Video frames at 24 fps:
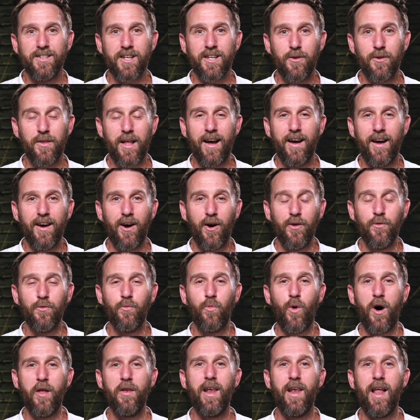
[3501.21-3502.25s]
So that
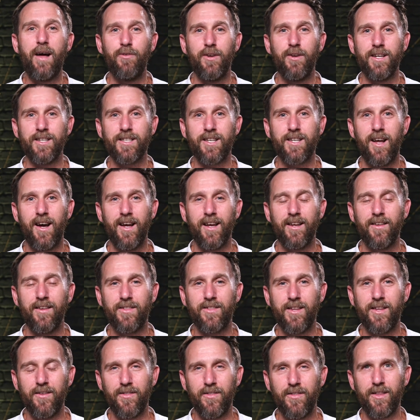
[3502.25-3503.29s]
on one level, it's
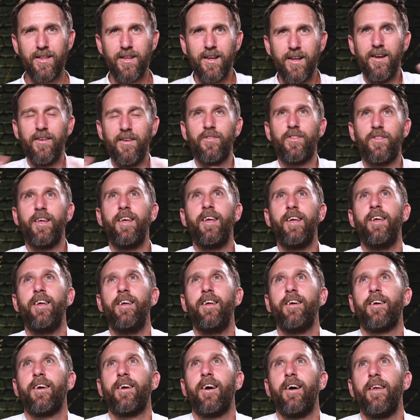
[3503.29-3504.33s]
like the,
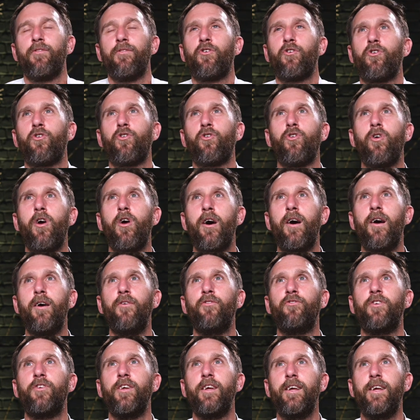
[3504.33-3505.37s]
the kind of
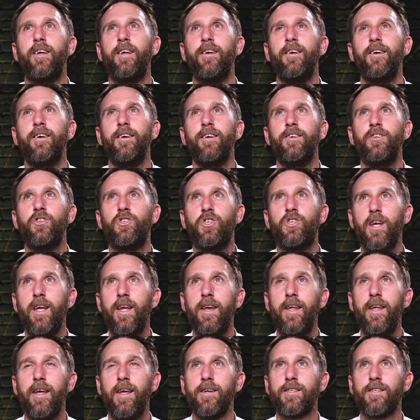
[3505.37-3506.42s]
crafty
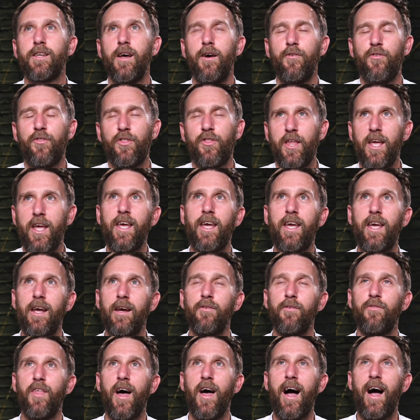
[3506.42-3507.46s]
genius of thinking
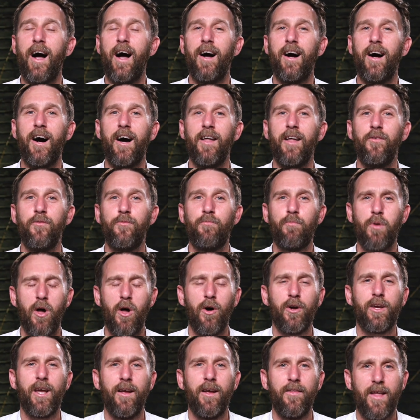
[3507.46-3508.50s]
of that and
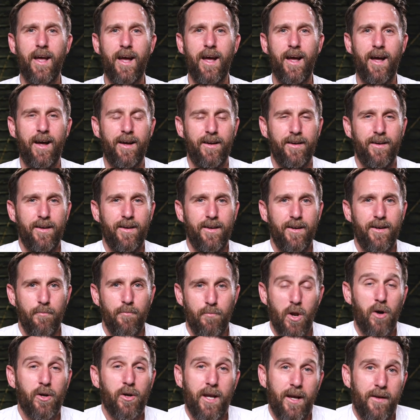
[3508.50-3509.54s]
blocking their
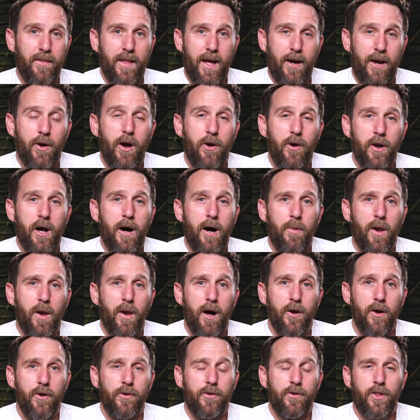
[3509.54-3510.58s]
blocking their own
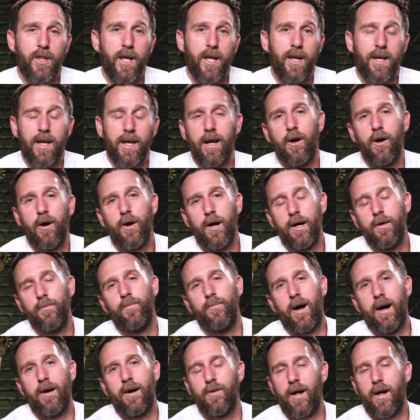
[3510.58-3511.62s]
upload, thinking, oh,
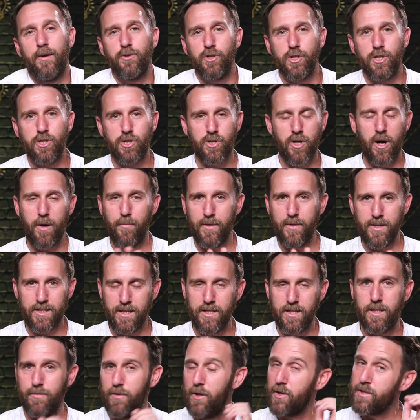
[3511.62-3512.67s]
I'll, I'll, I'll just stop this
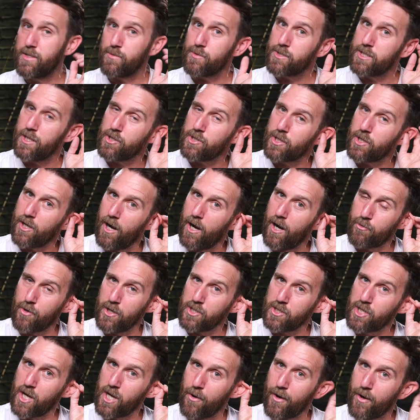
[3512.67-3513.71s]
interview because it was such a car
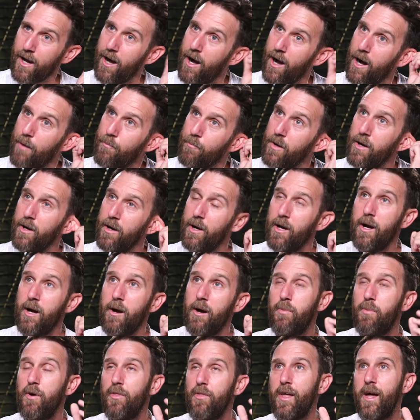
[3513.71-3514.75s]
crash going up.
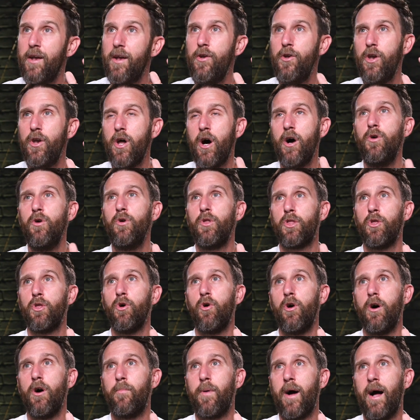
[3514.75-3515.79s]
But then no
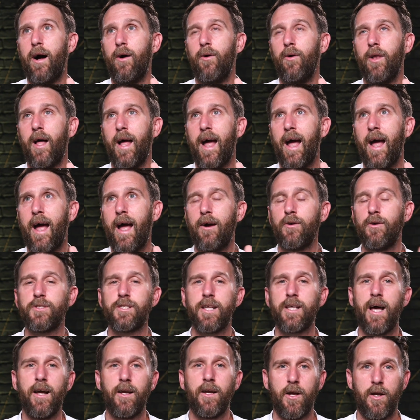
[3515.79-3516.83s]
thought about like
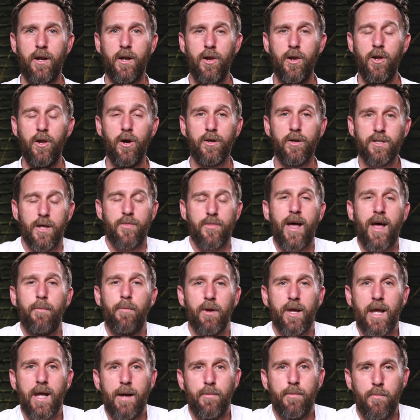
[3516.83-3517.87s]
how's that going to look. So that
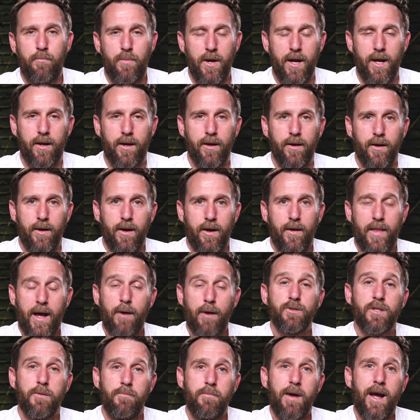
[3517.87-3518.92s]
became a big.
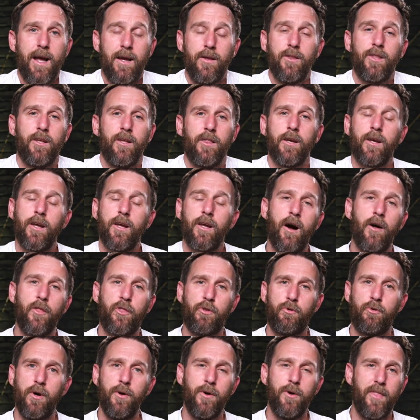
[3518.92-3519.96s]
That was the main thing that cut
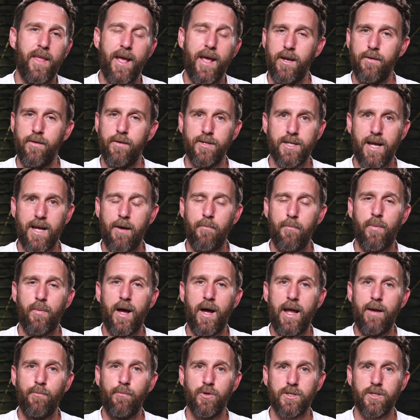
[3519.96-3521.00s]
through at the end of his
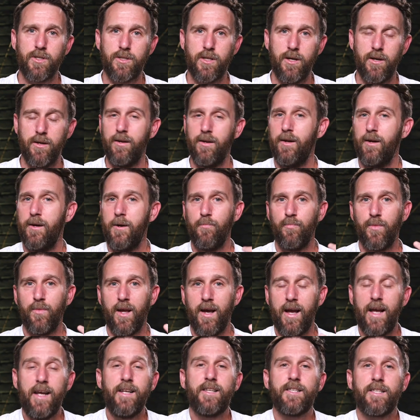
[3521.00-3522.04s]
campaign was that
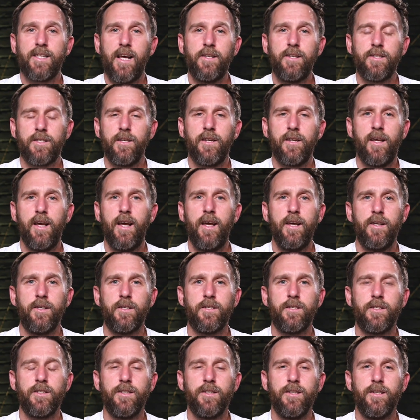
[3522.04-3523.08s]
he'd censored
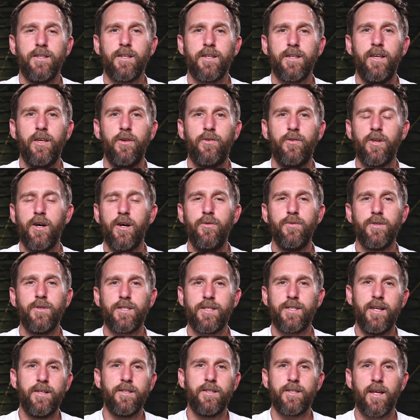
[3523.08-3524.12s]
kids. It's like you don't
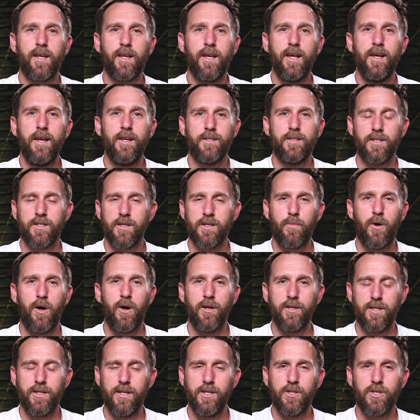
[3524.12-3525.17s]
censor kids as a
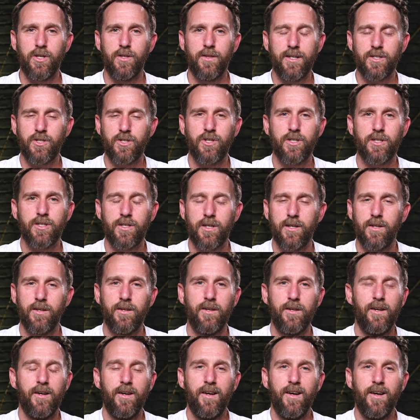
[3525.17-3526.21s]
politician. That's just a
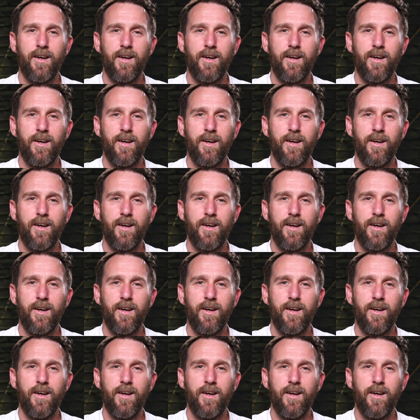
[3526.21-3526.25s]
